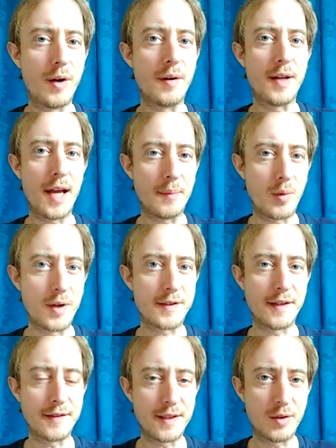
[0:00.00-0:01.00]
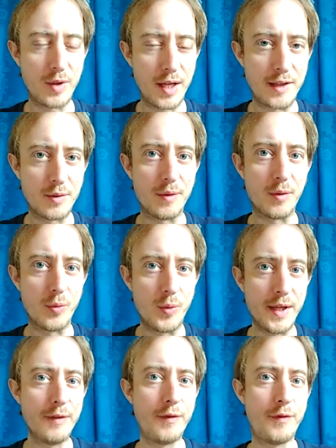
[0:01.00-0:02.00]
get more insights into the
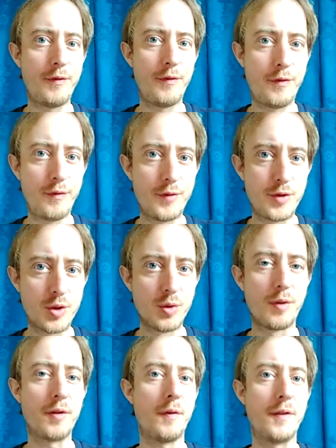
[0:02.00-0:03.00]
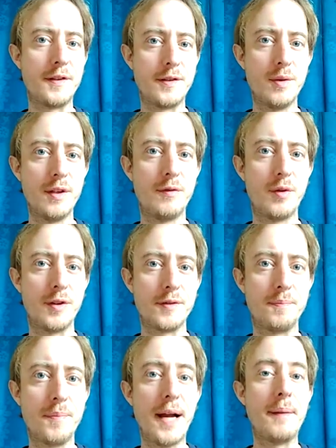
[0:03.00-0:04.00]
real truth of this universe
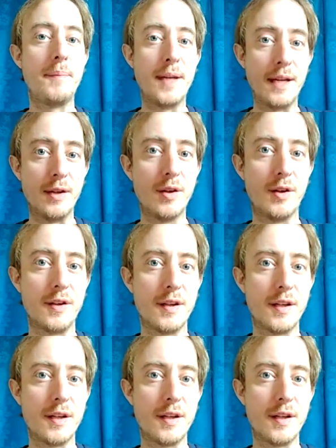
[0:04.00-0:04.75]
by being good.